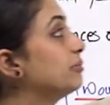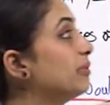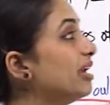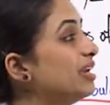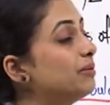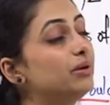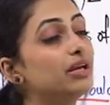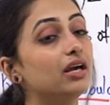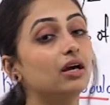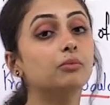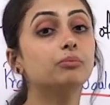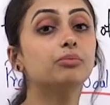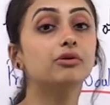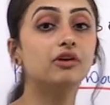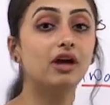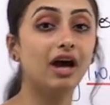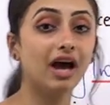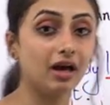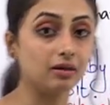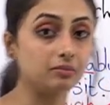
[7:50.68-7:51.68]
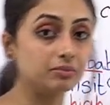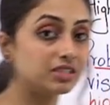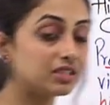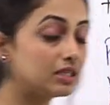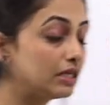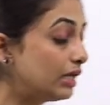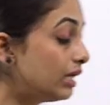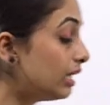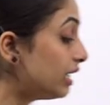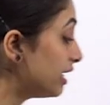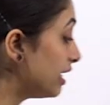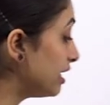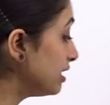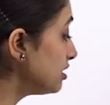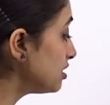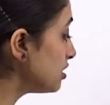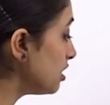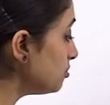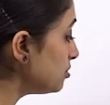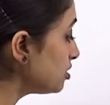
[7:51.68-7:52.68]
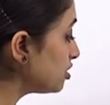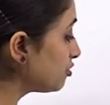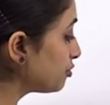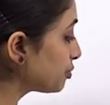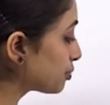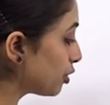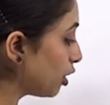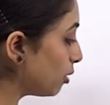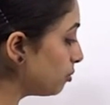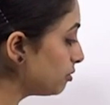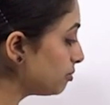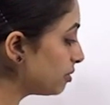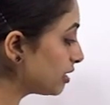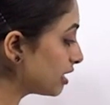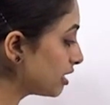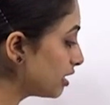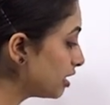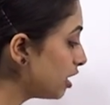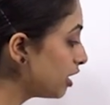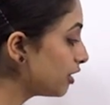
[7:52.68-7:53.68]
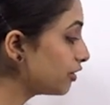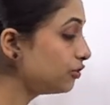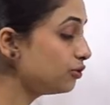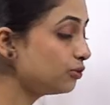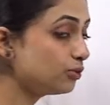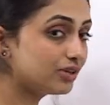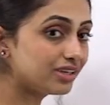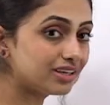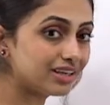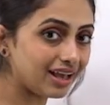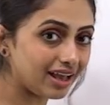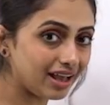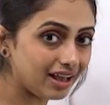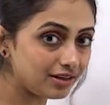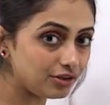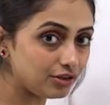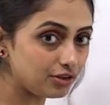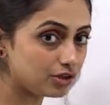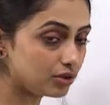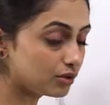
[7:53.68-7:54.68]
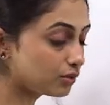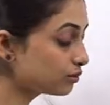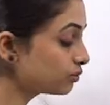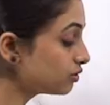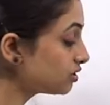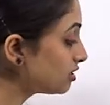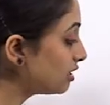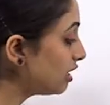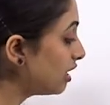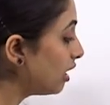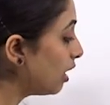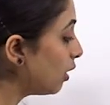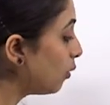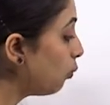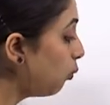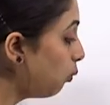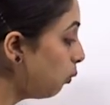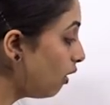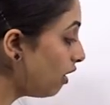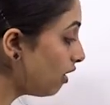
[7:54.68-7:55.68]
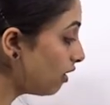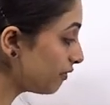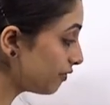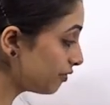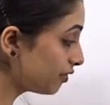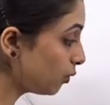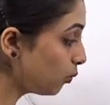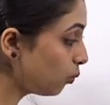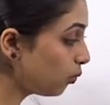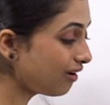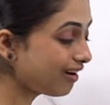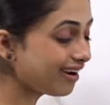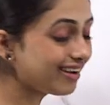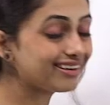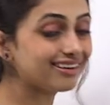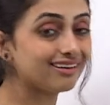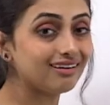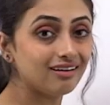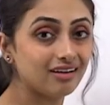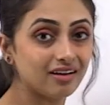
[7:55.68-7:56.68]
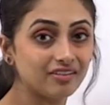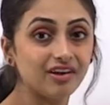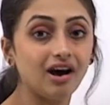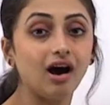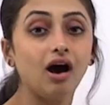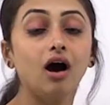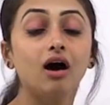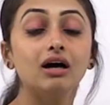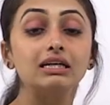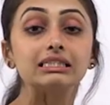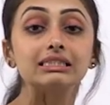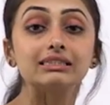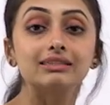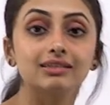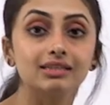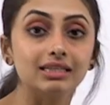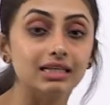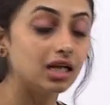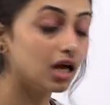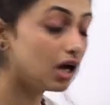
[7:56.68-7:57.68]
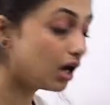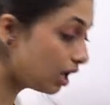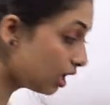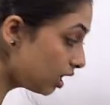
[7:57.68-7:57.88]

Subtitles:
maybe, and perhaps, in terms of probably, you can use the article